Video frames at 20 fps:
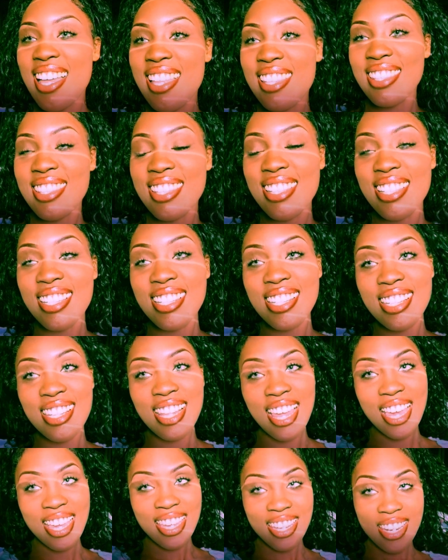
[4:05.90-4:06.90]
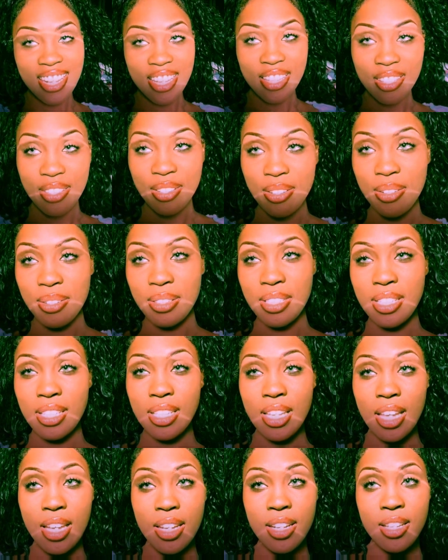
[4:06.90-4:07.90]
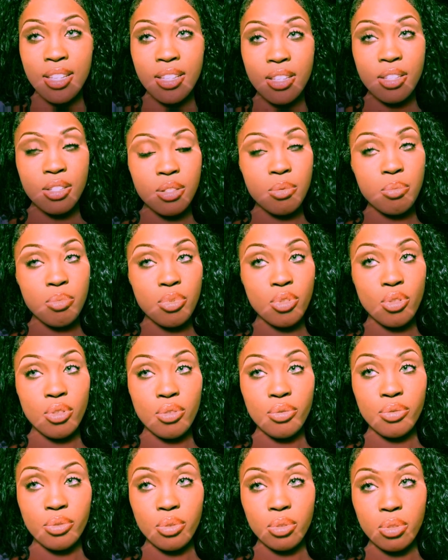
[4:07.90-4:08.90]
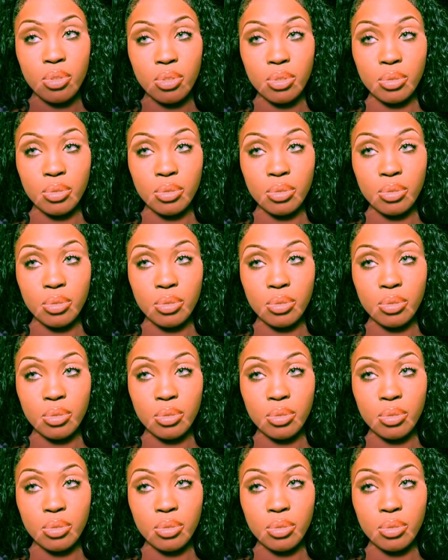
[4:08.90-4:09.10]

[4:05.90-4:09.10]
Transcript: The lighting, though, the lighting is beautiful.